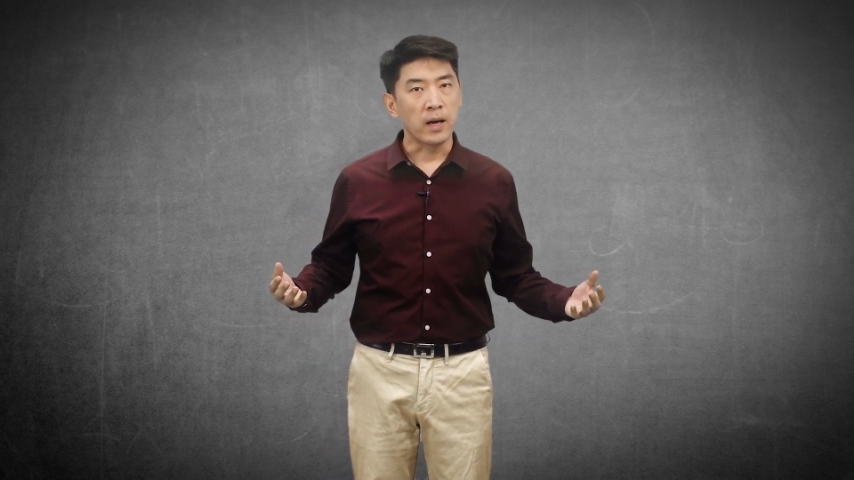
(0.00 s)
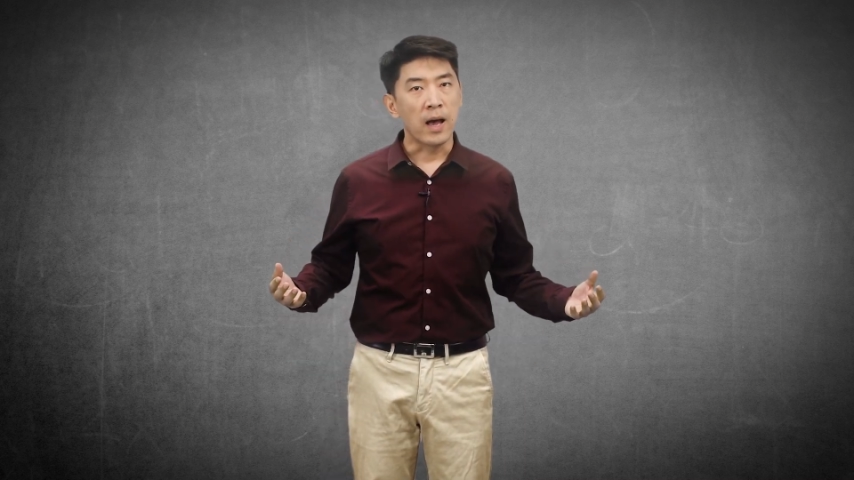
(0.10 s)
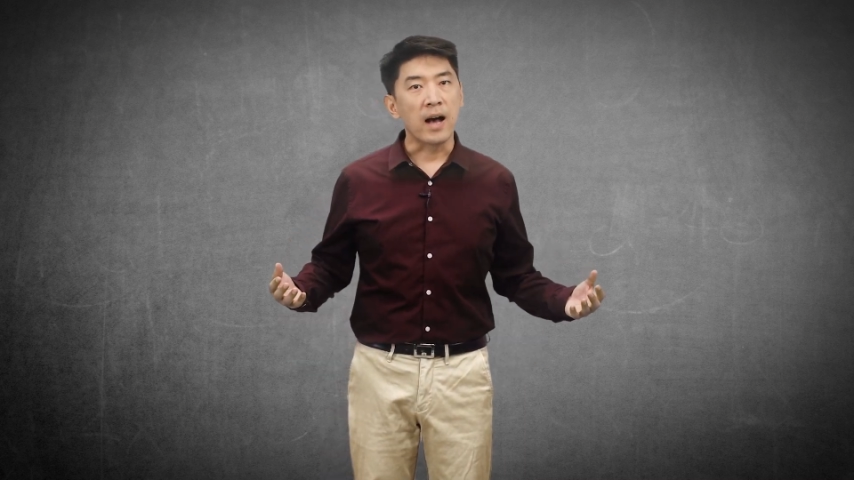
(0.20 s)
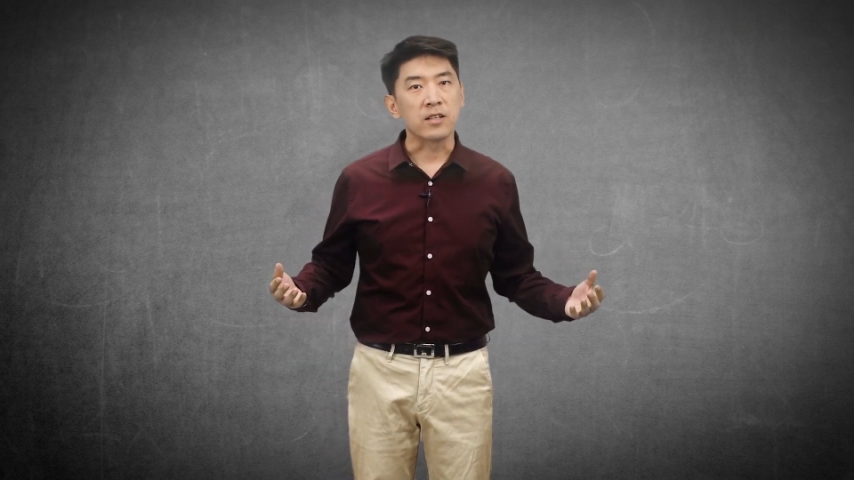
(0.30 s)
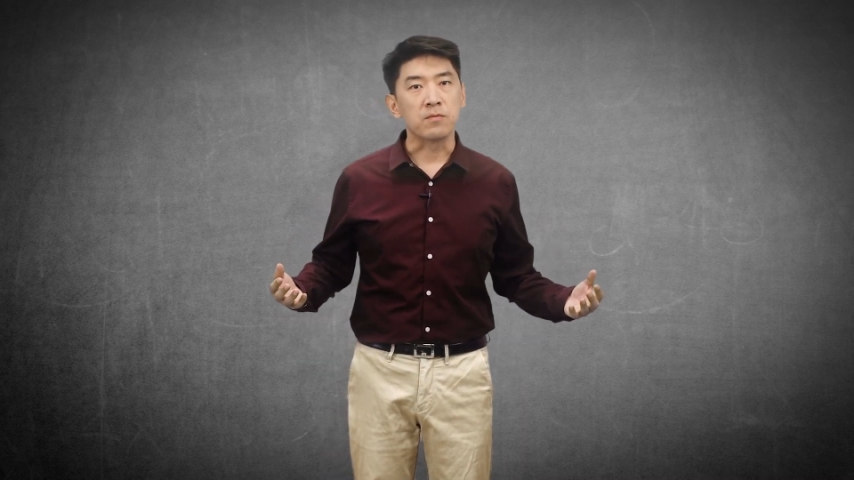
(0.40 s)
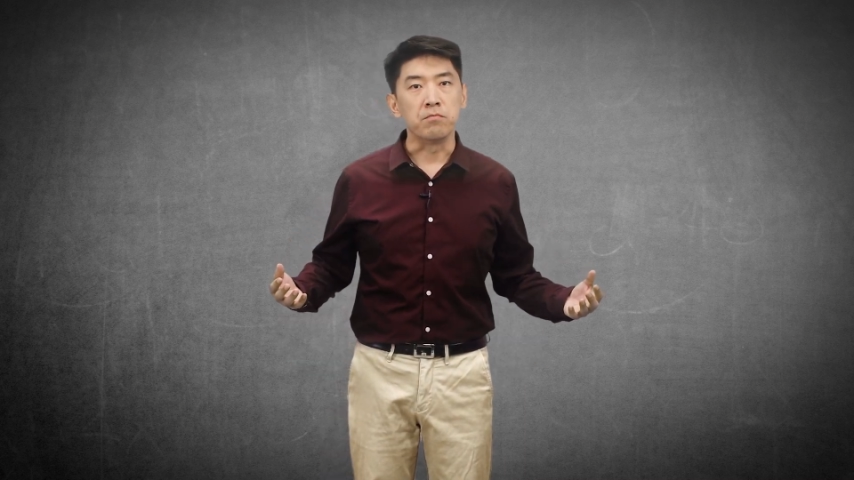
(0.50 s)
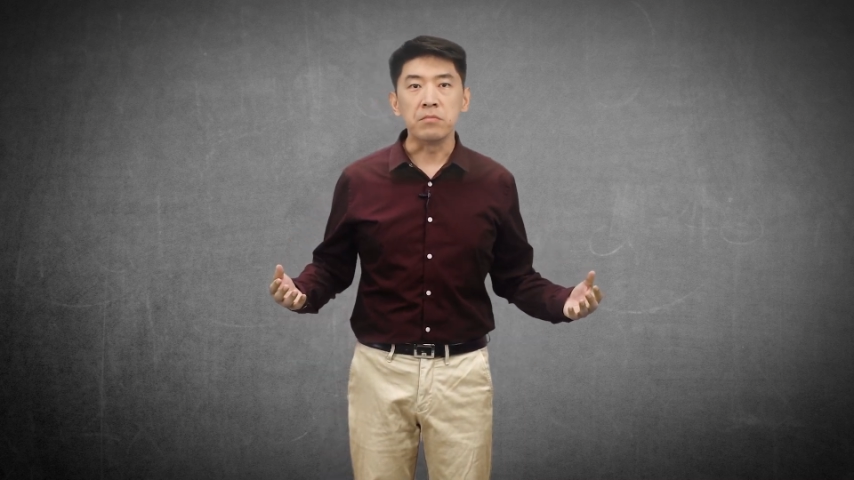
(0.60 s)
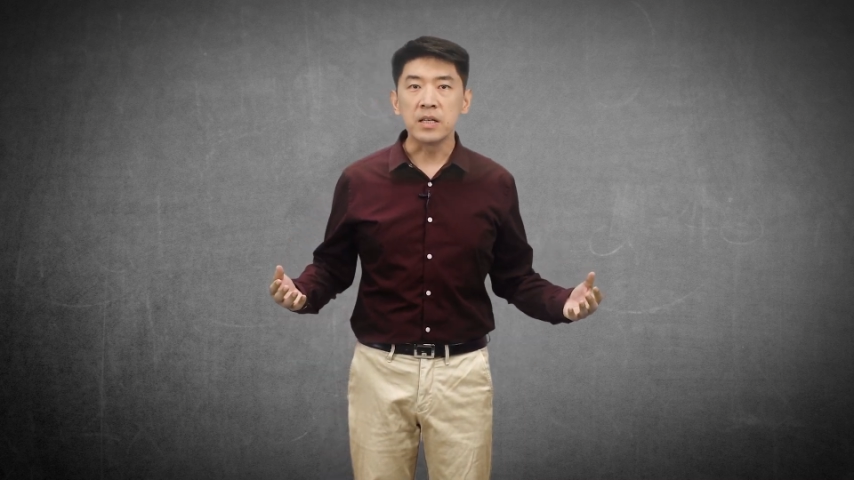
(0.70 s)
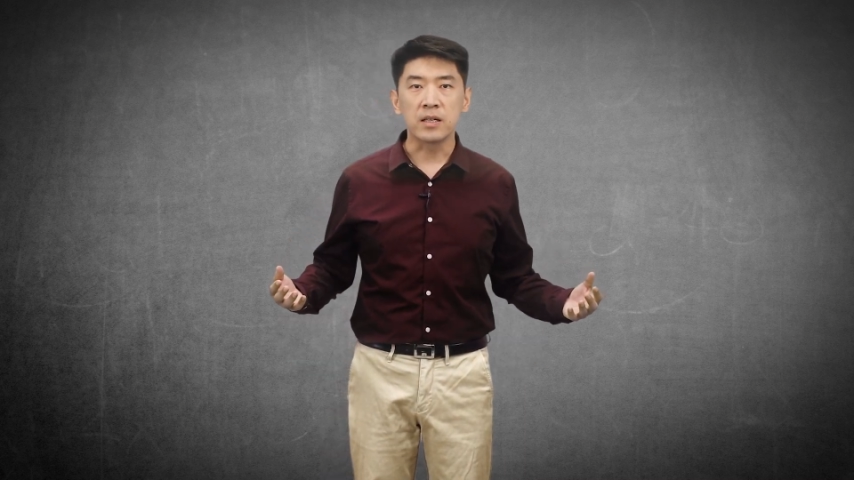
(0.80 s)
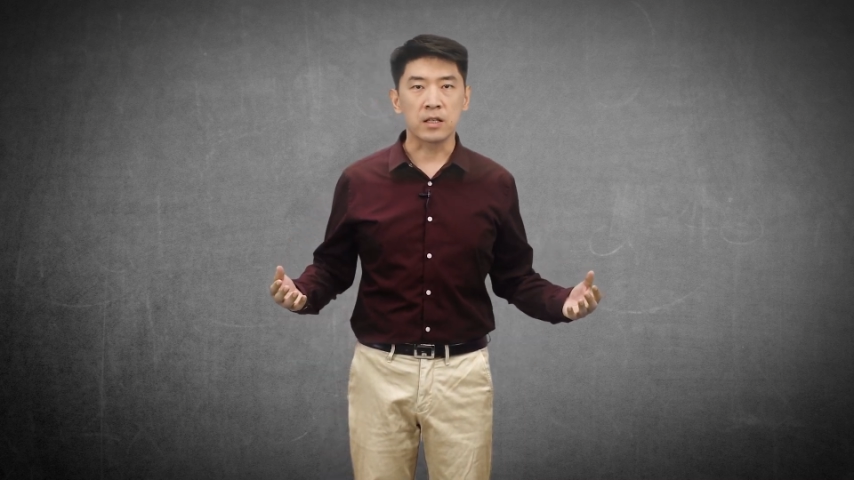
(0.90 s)
as
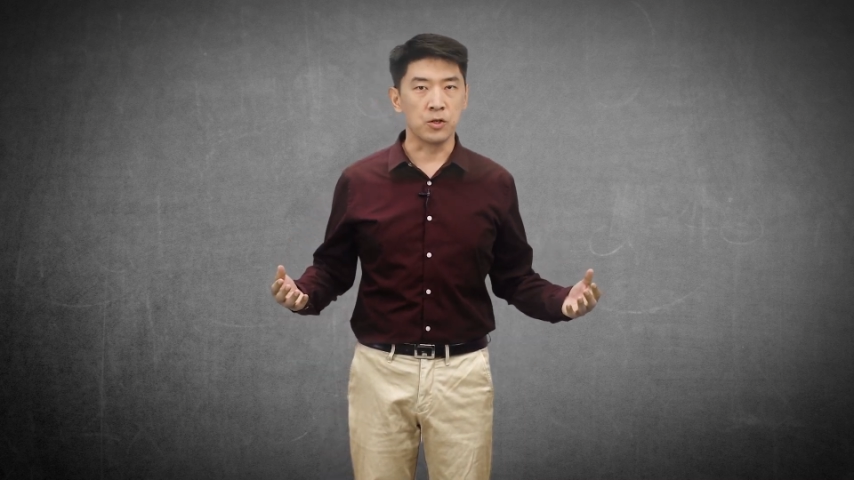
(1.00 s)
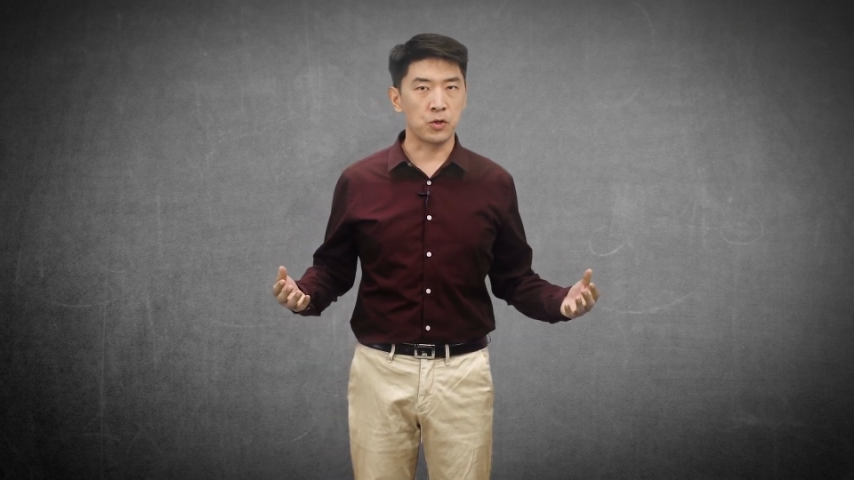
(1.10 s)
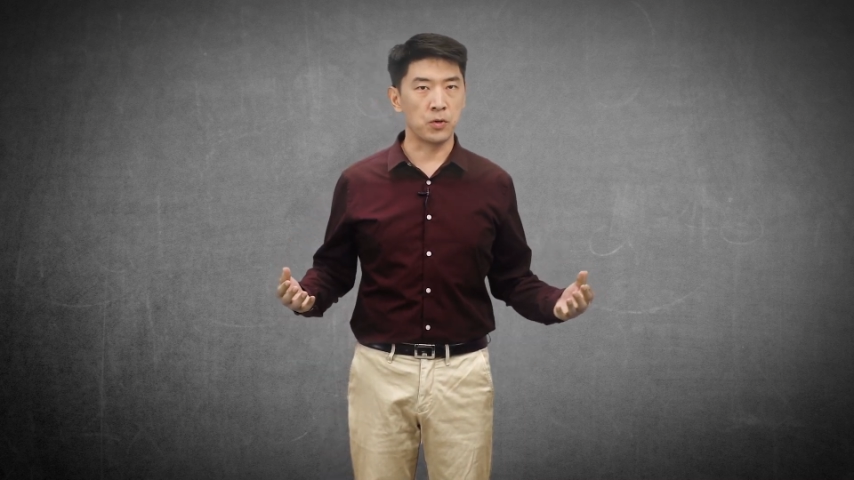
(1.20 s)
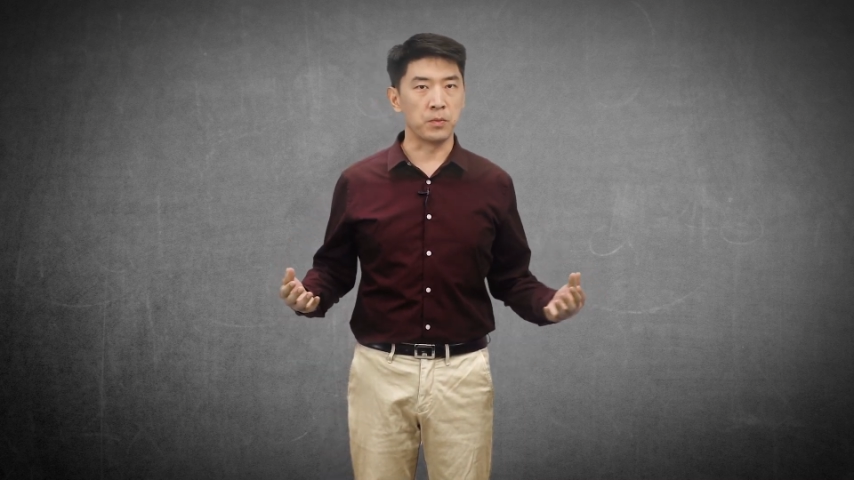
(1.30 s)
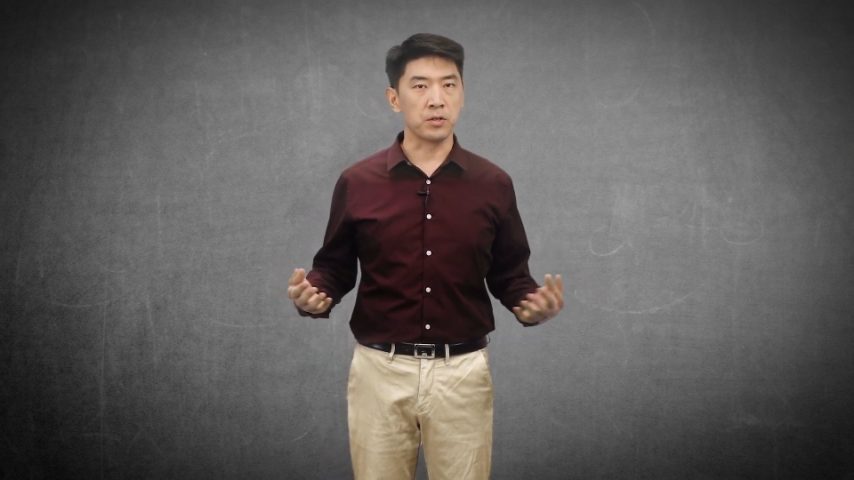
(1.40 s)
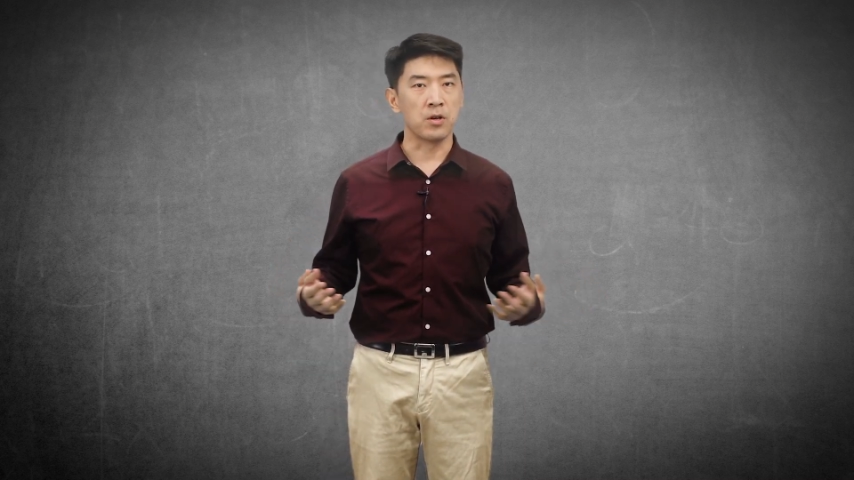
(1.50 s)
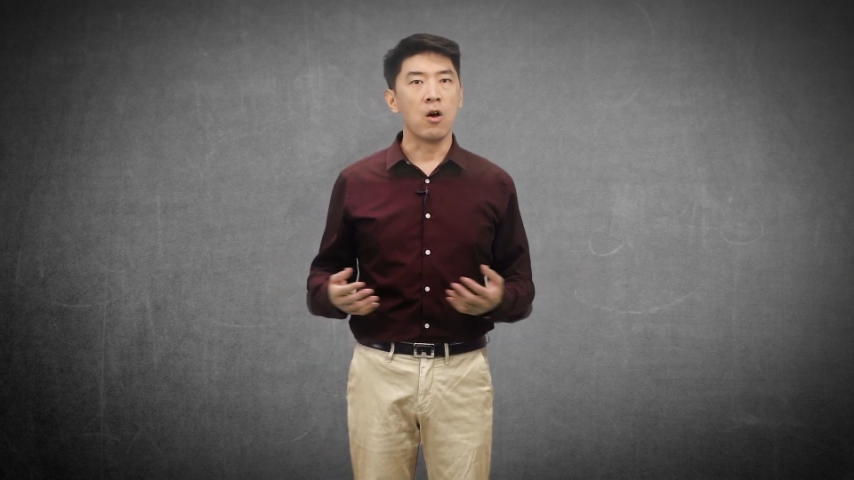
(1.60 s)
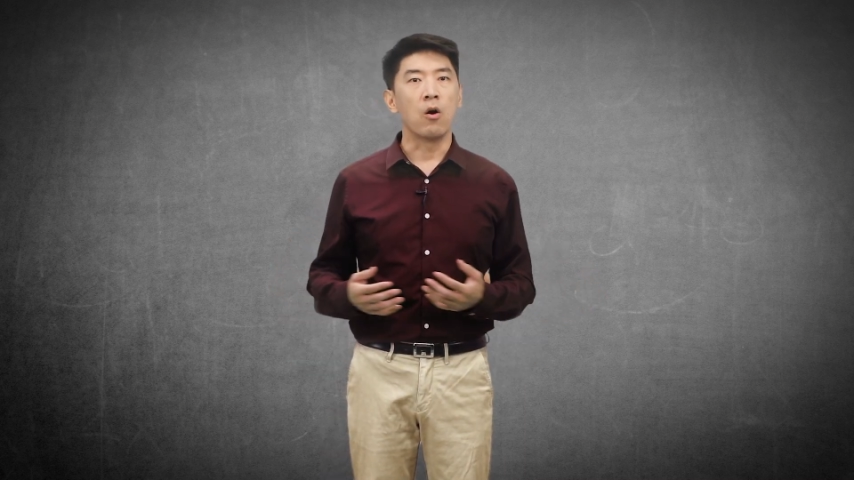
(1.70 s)
media consumers